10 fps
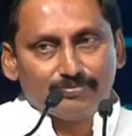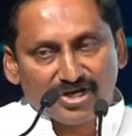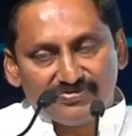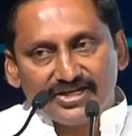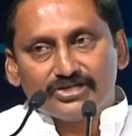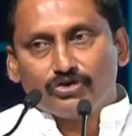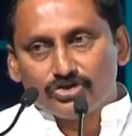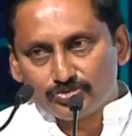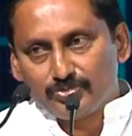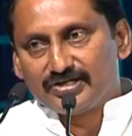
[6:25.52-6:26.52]
private
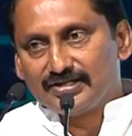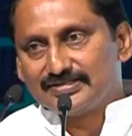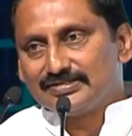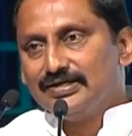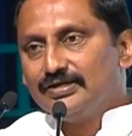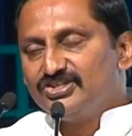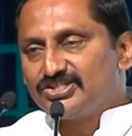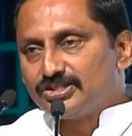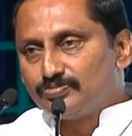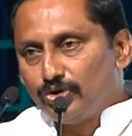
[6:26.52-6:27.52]
hospitals. This
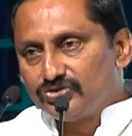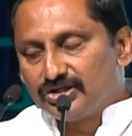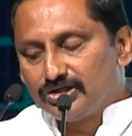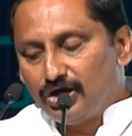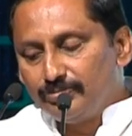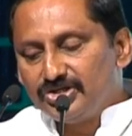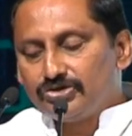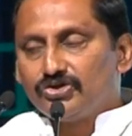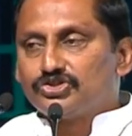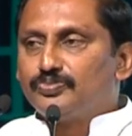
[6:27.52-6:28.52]
is both the government
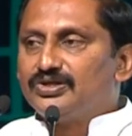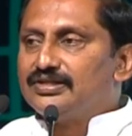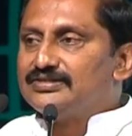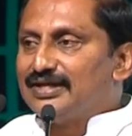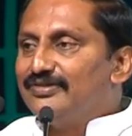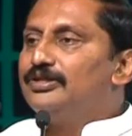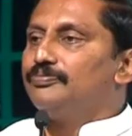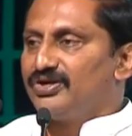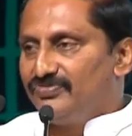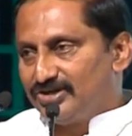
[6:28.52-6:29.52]
hospitals and the
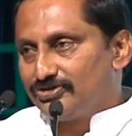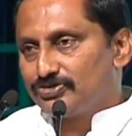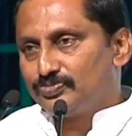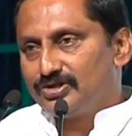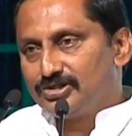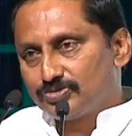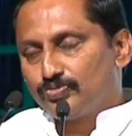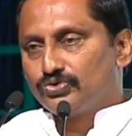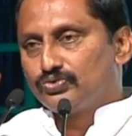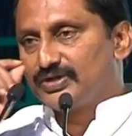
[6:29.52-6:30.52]
private hospitals
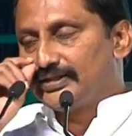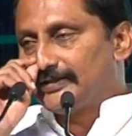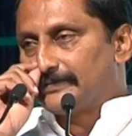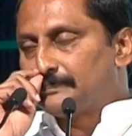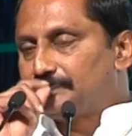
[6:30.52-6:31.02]
put together.